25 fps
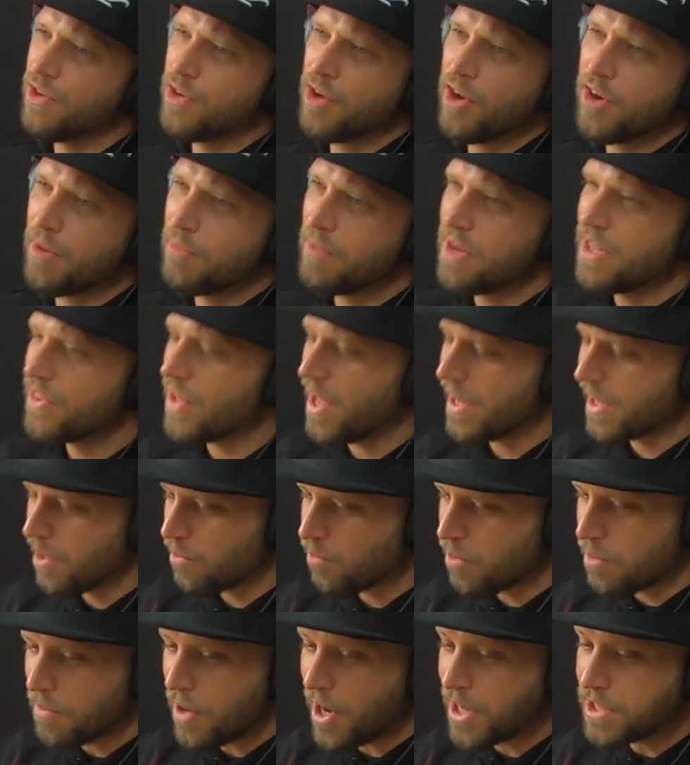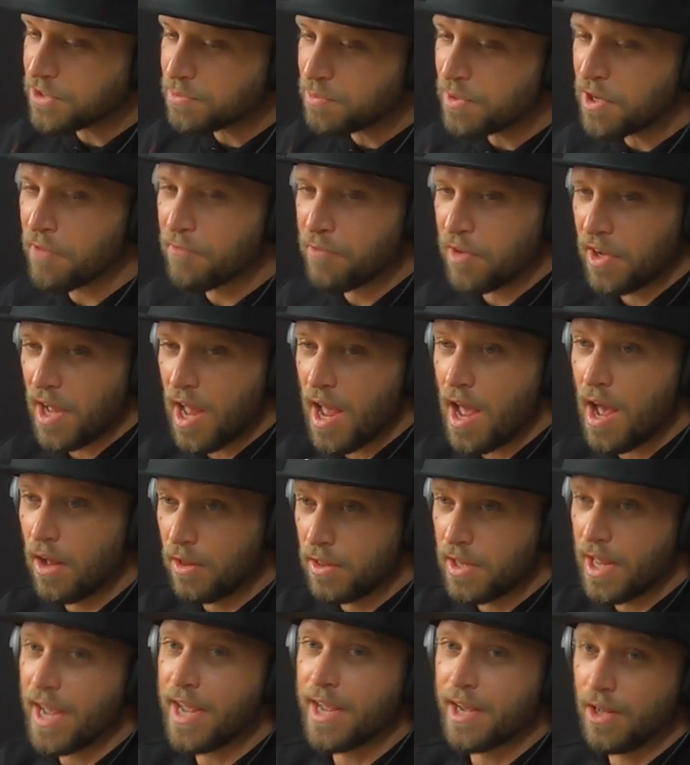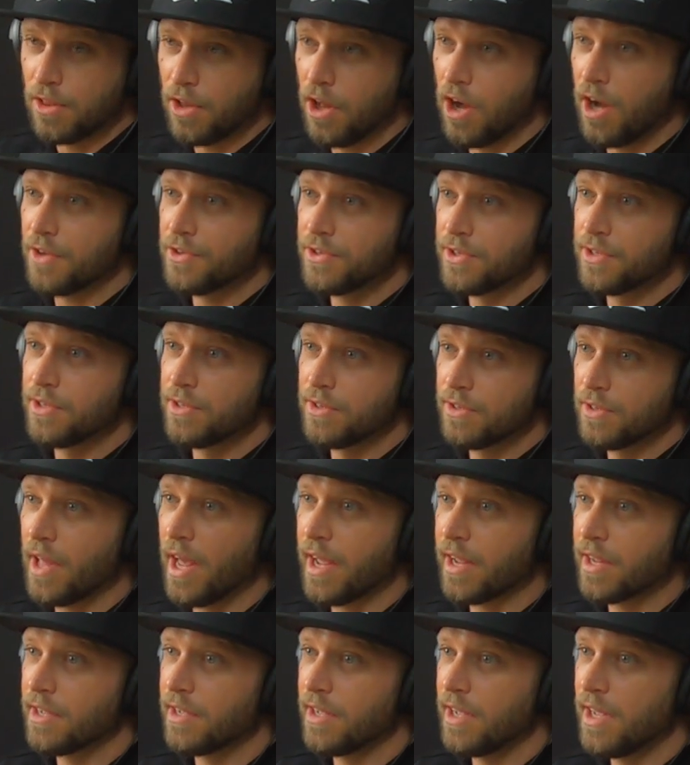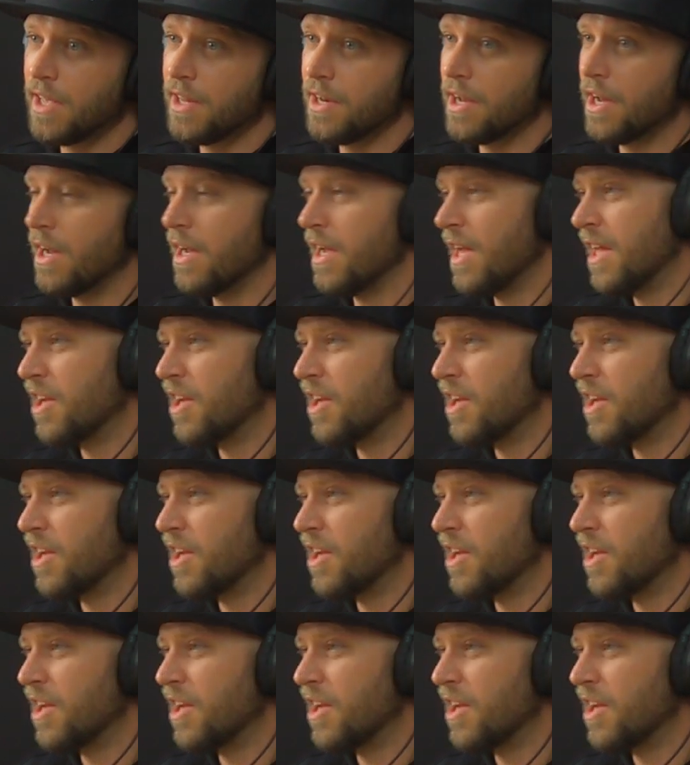You know what I mean? Like it reminds me of uh, L.A. a lot, like in yeah.